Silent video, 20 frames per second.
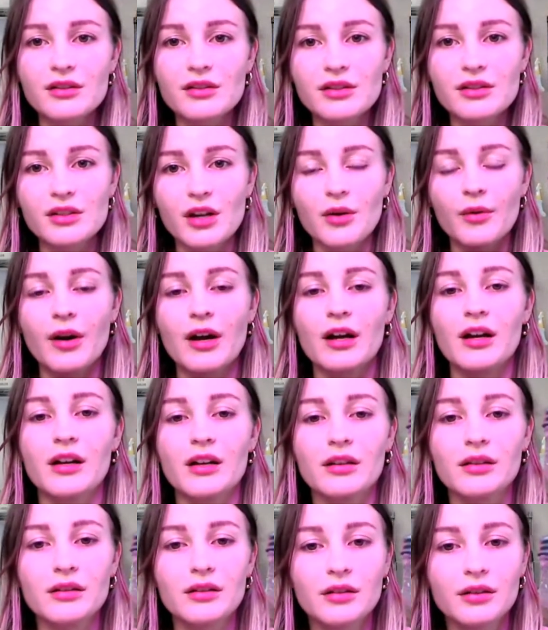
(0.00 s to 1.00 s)
So
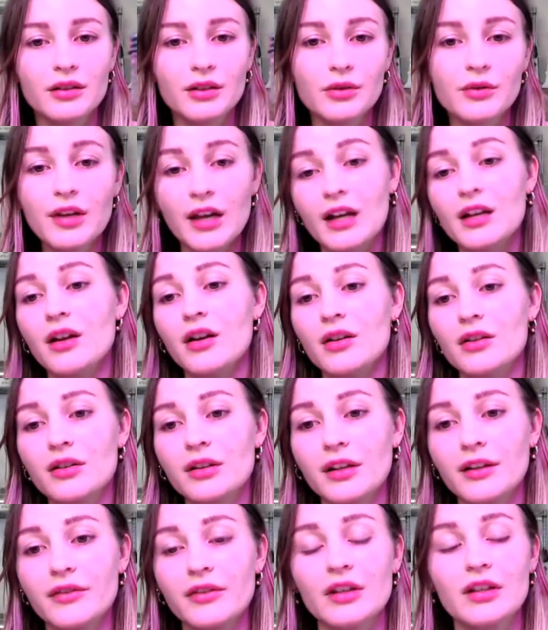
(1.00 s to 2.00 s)
uh, you can
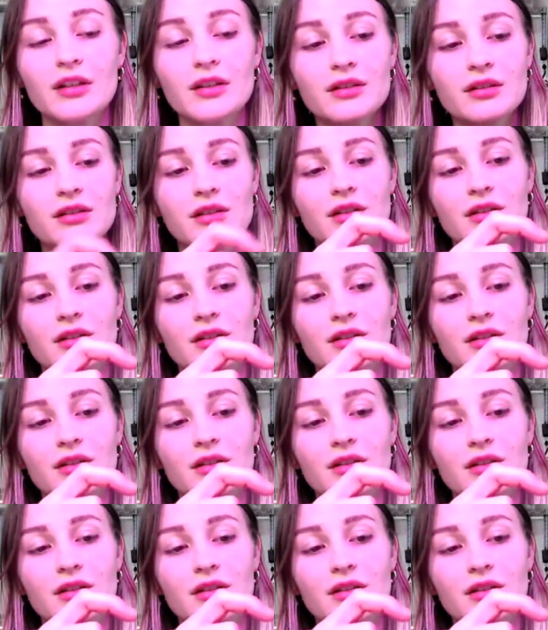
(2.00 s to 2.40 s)
autoclave these,